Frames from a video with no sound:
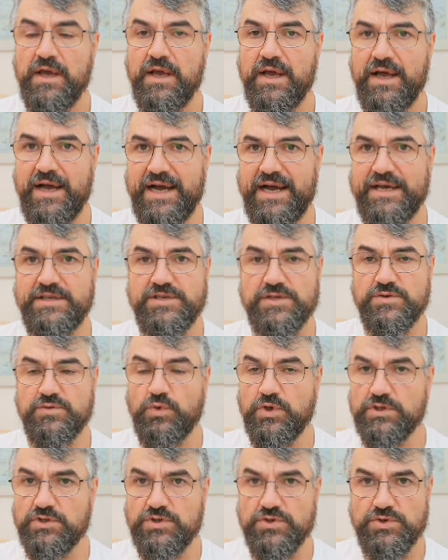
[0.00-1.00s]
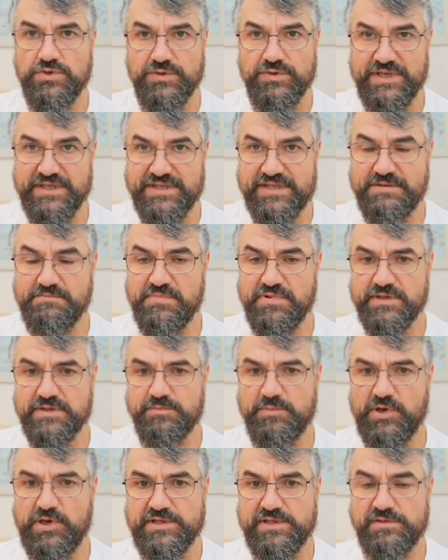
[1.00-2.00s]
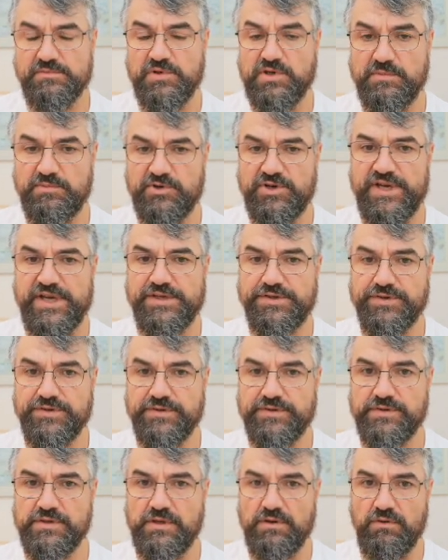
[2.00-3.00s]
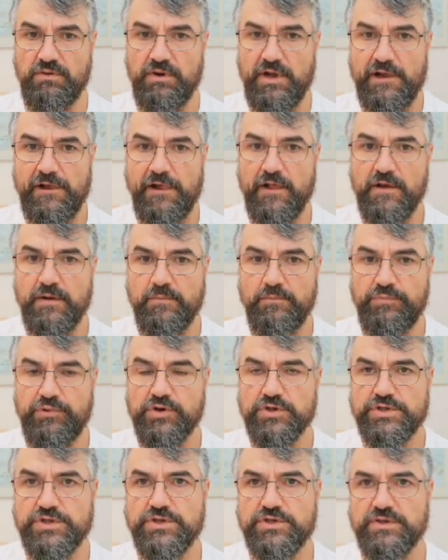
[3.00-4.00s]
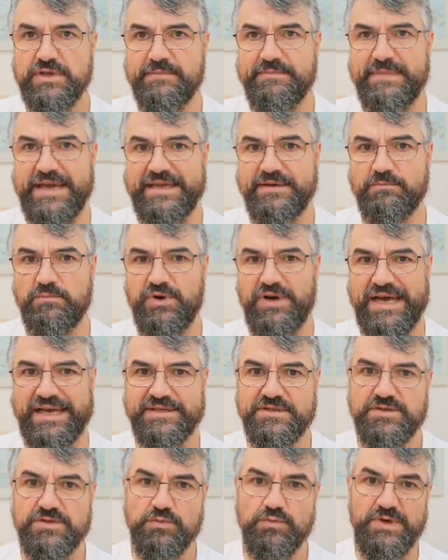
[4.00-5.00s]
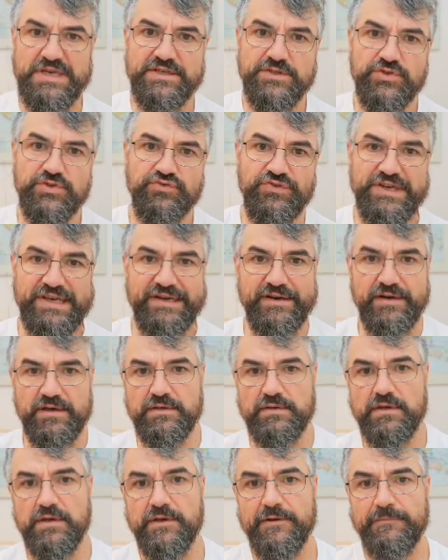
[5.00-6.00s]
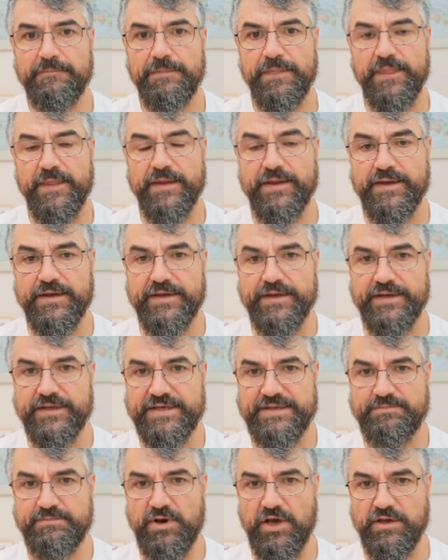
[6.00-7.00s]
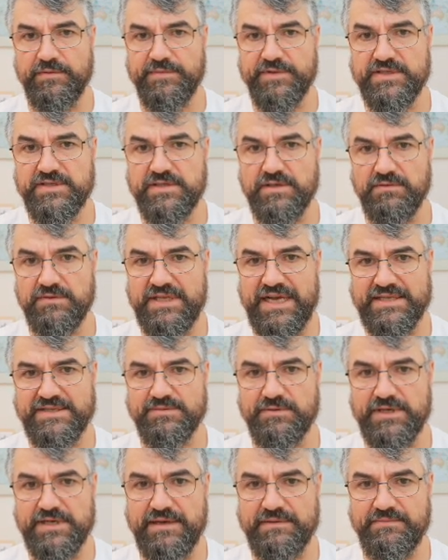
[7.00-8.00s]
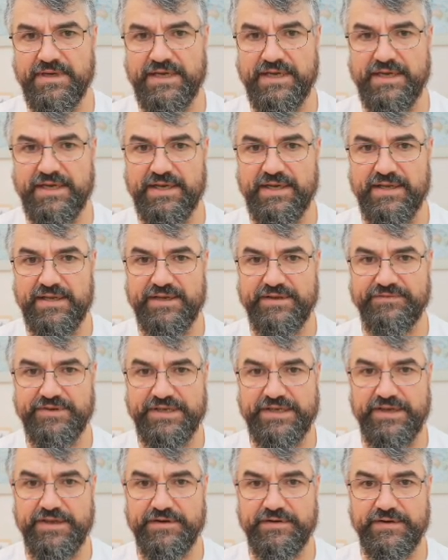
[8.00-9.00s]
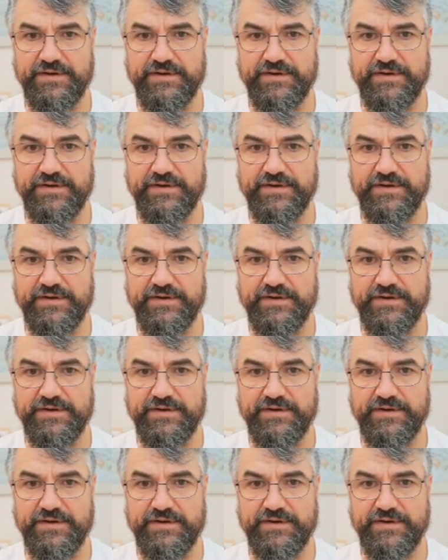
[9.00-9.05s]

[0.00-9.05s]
I just want to do the simplest possible operation. So push to the main branch will trigger deployment. So that's what I'm leaving here